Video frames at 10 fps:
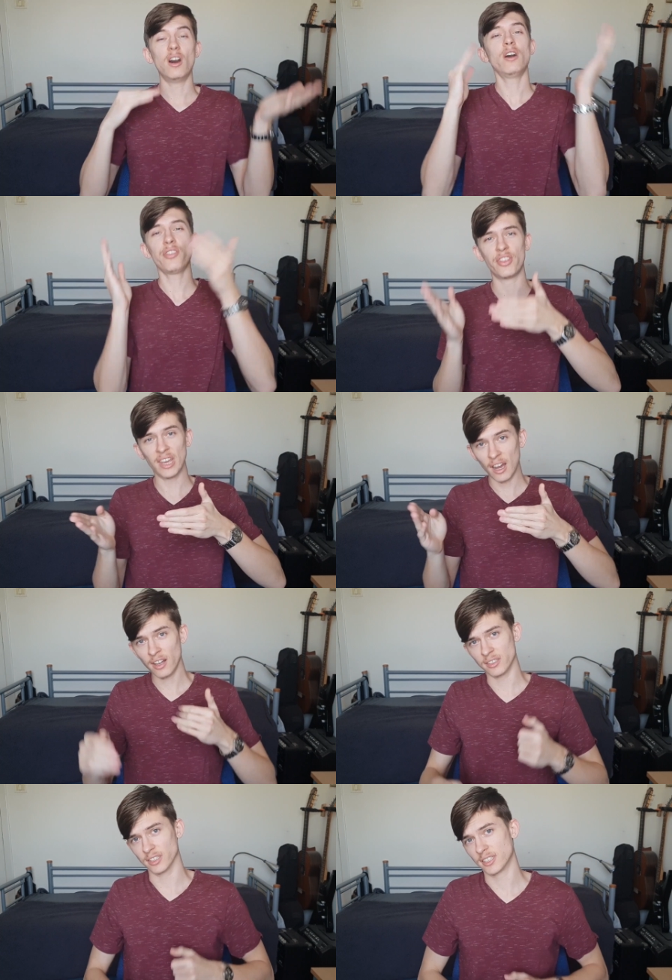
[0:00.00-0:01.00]
On the
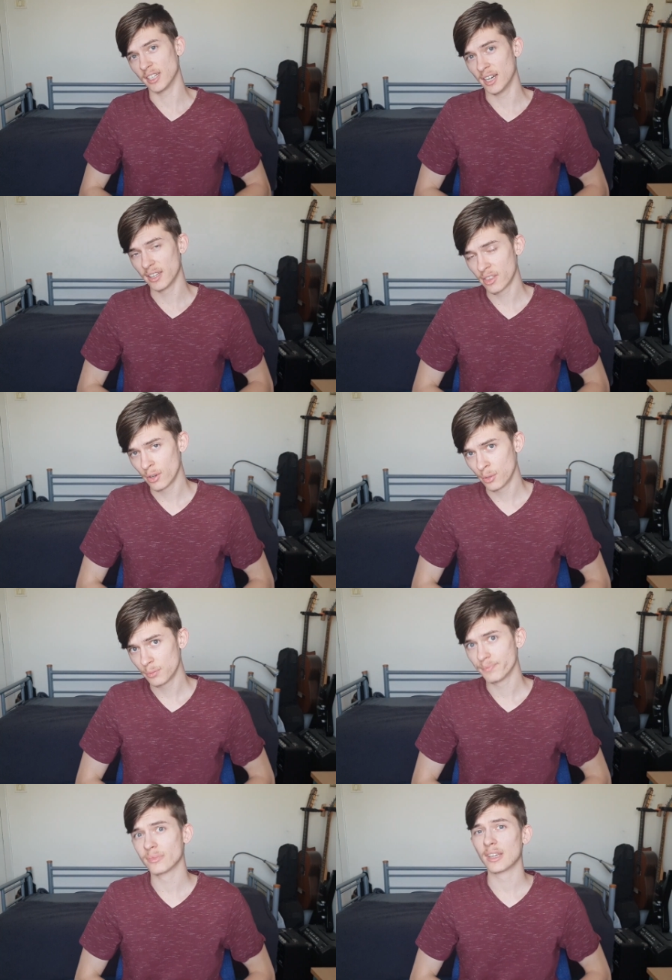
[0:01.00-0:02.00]
other side though,
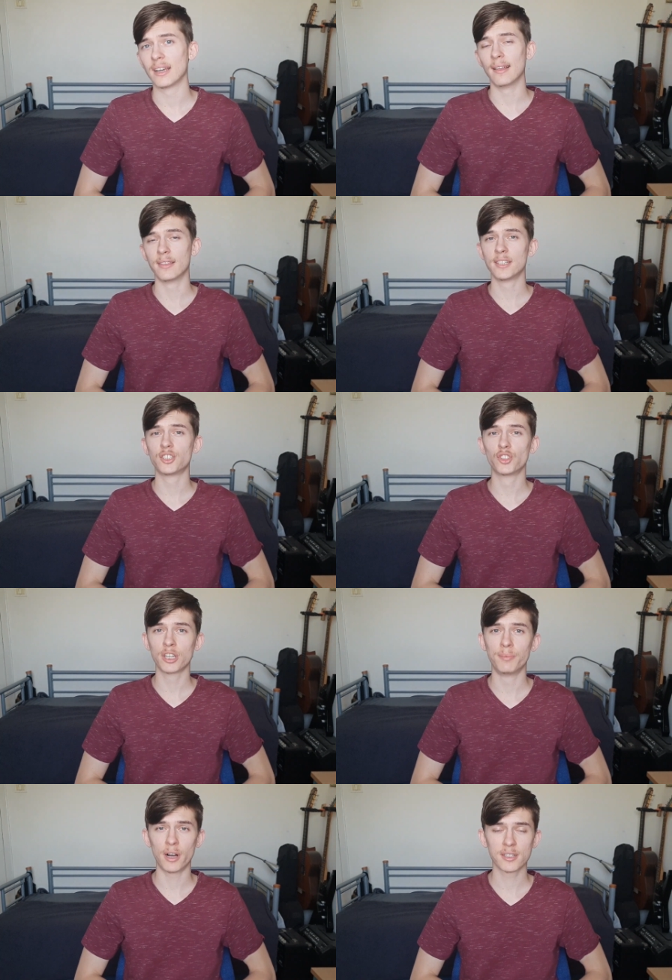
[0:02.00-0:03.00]
these
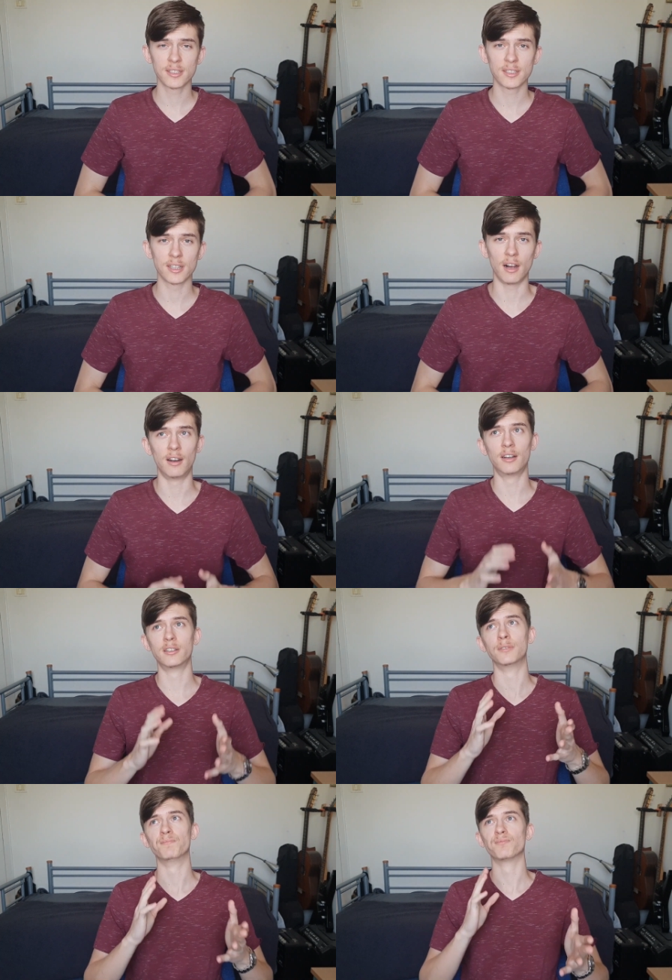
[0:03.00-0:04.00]
trick boxes
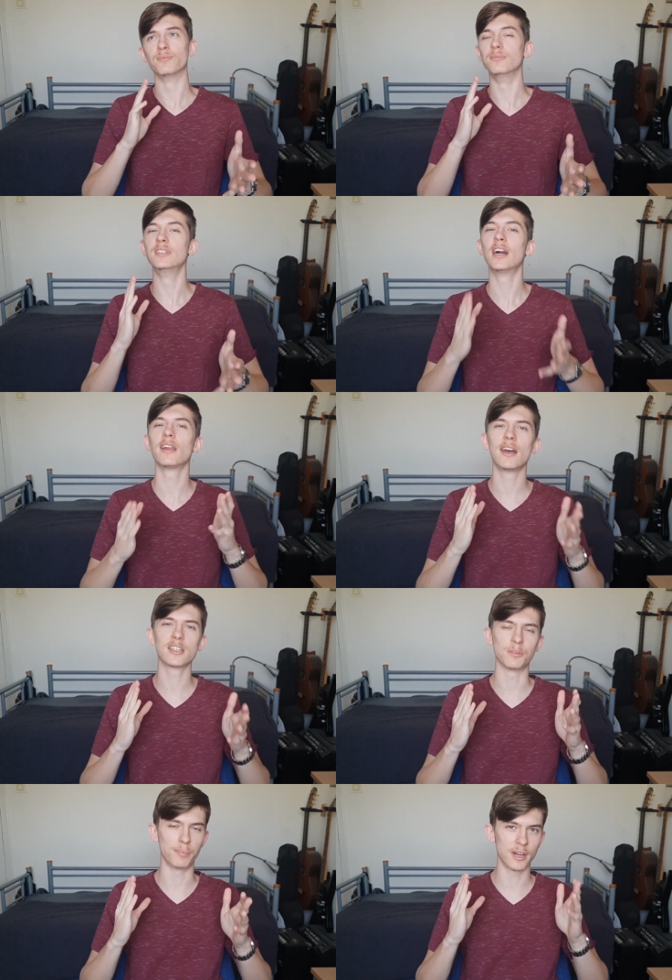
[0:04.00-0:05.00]
are not
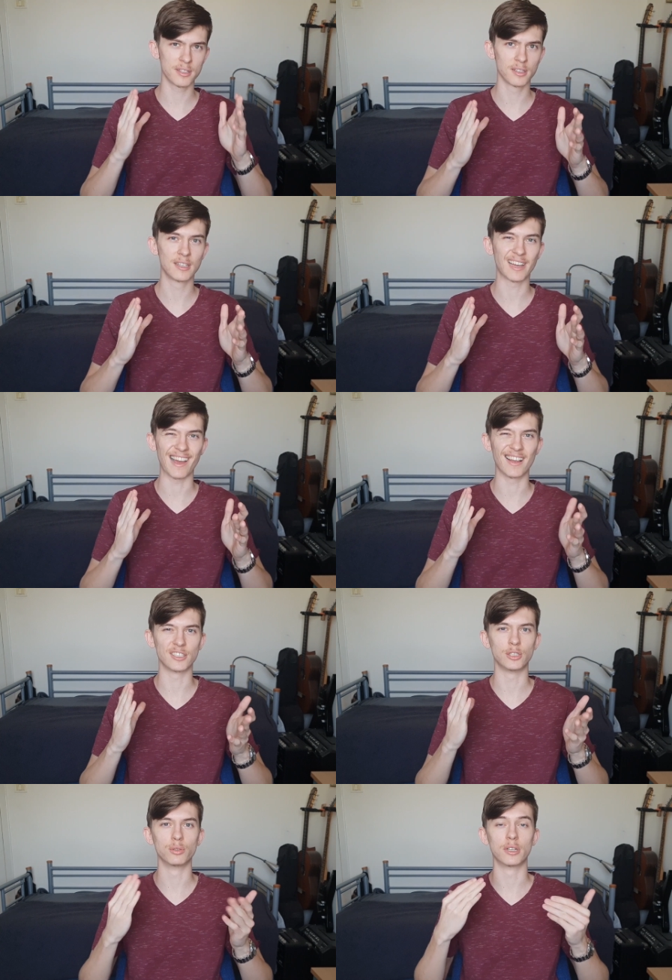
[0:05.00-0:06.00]
as puzzling
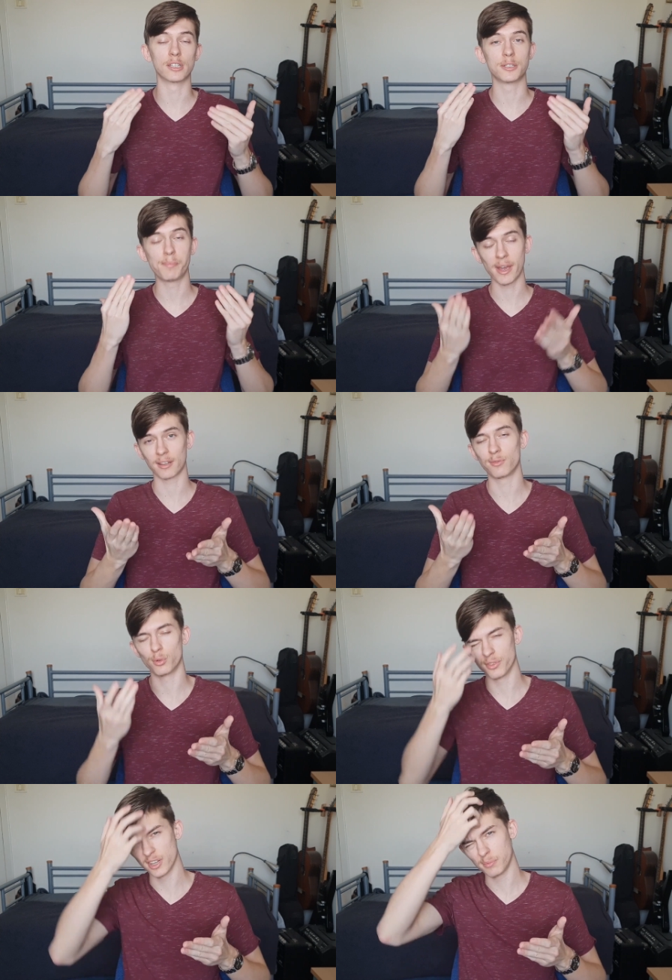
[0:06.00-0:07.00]
as you'd expect
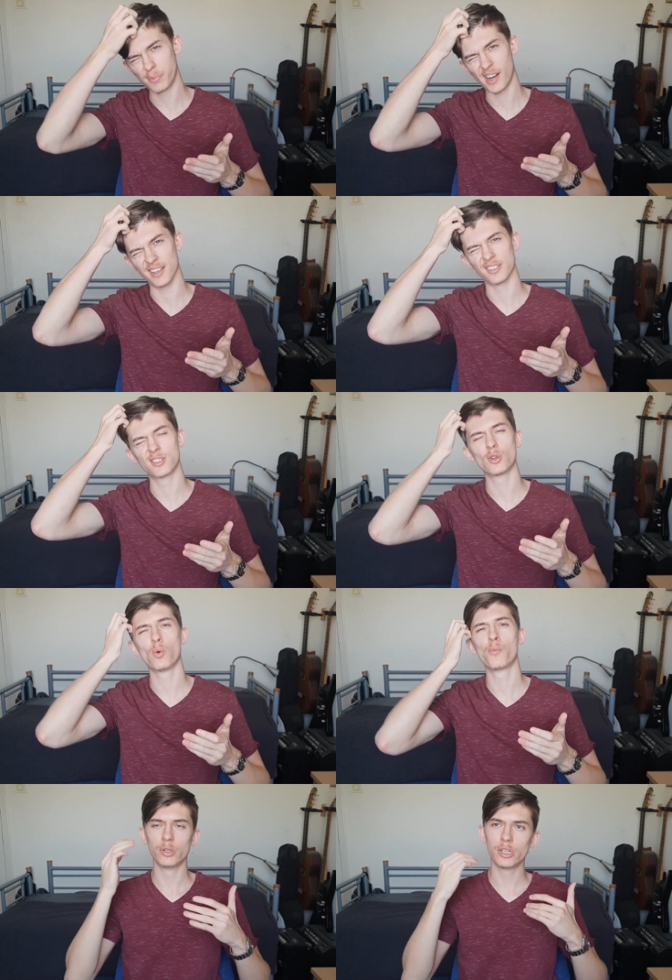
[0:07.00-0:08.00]
for their price.
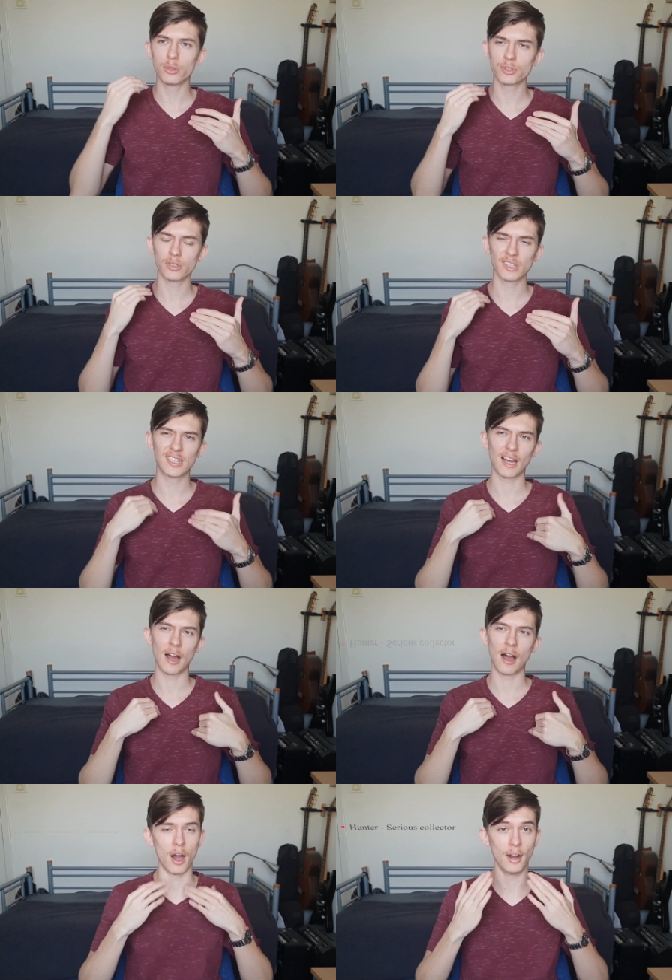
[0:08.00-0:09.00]
So usually
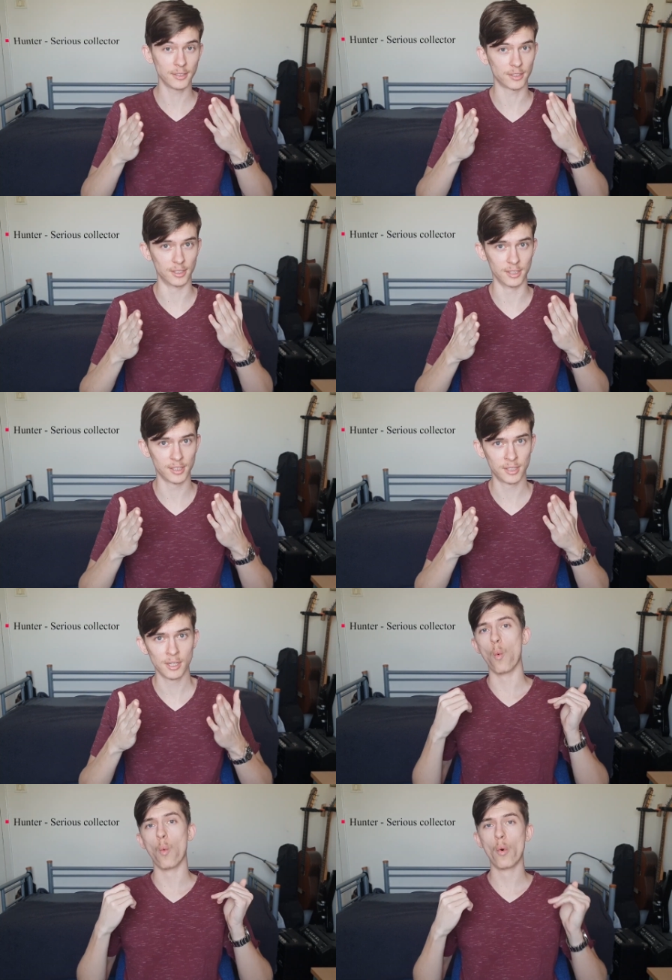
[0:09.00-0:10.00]
hunters
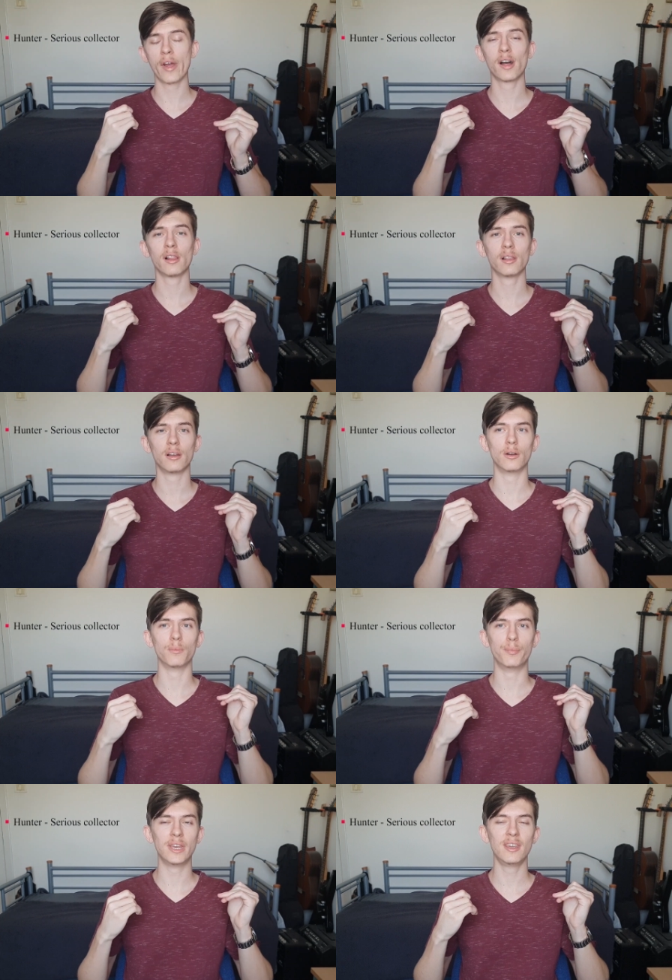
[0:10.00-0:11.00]
will
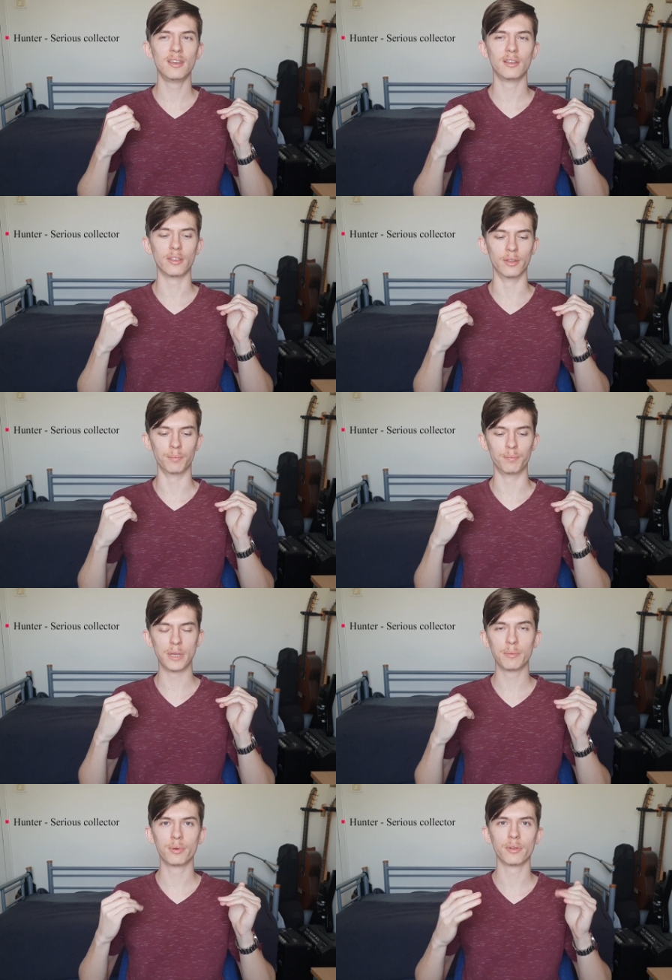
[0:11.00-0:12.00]
be the
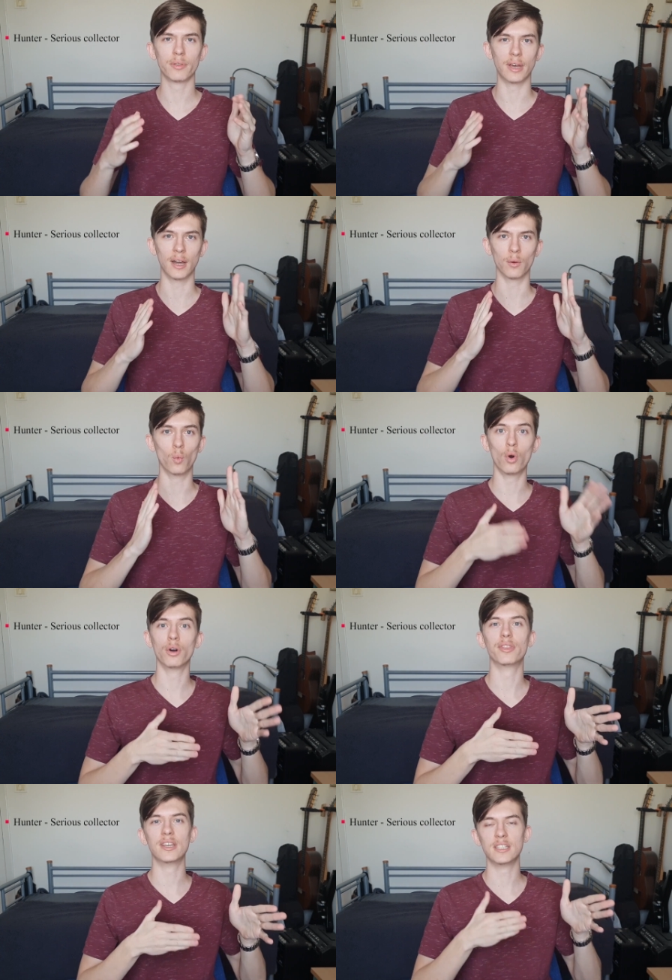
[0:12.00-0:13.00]
people that
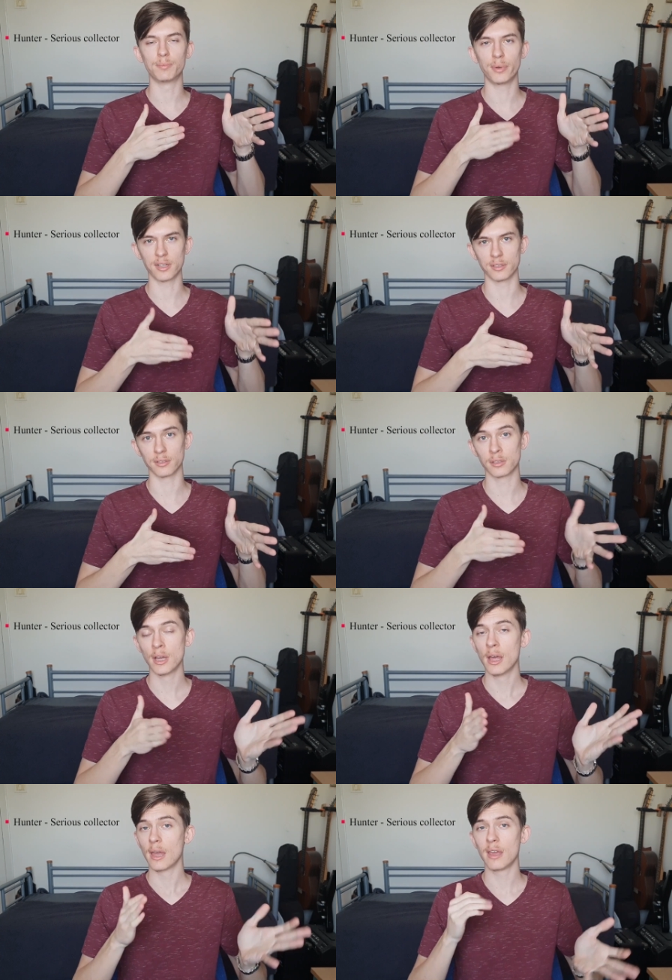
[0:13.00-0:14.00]
want these puzzles.
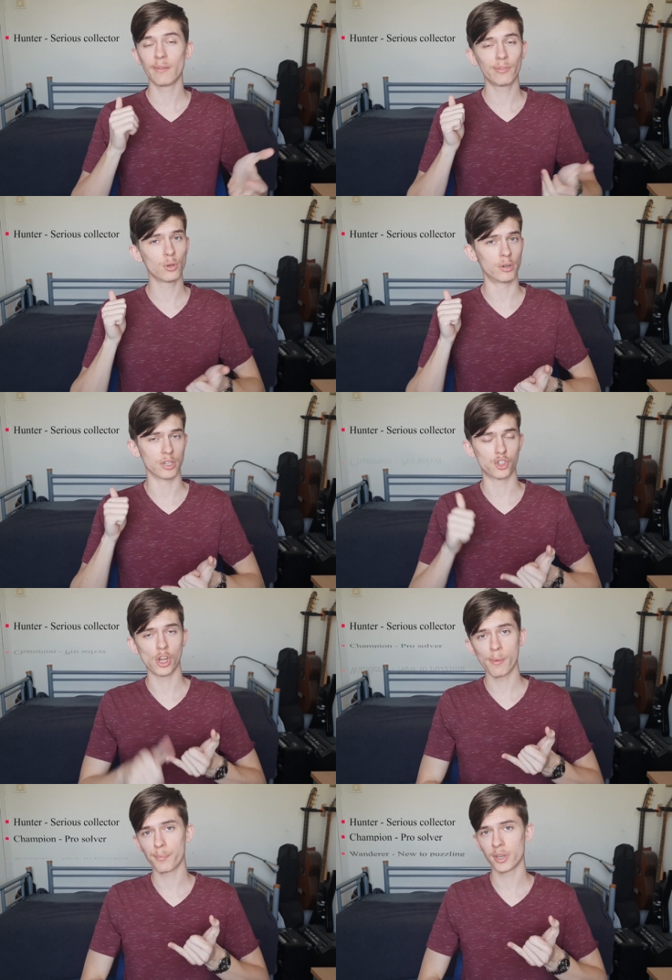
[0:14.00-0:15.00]
If you're a
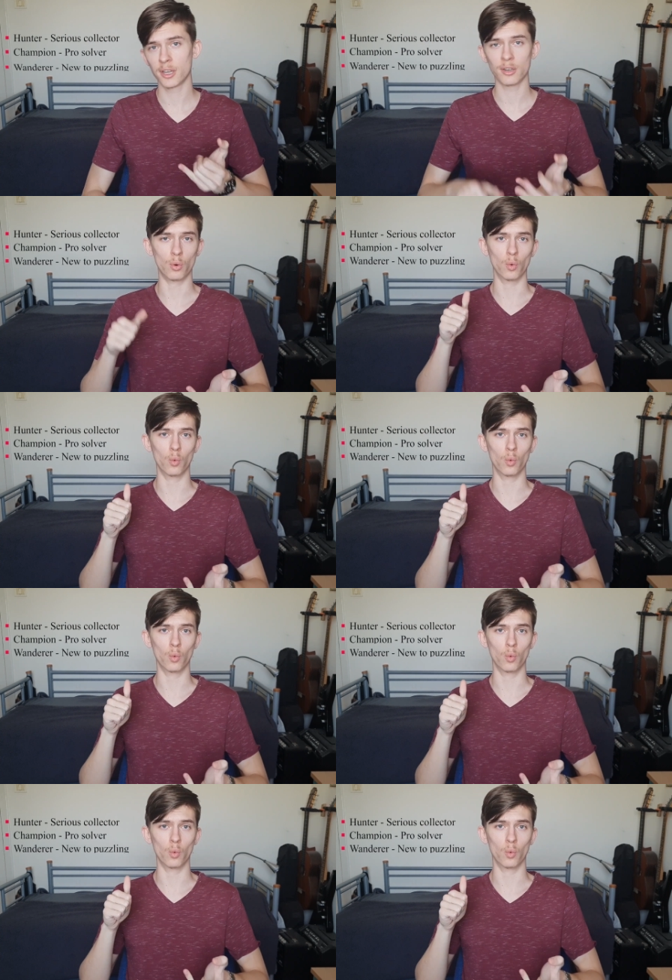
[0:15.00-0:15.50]
champion or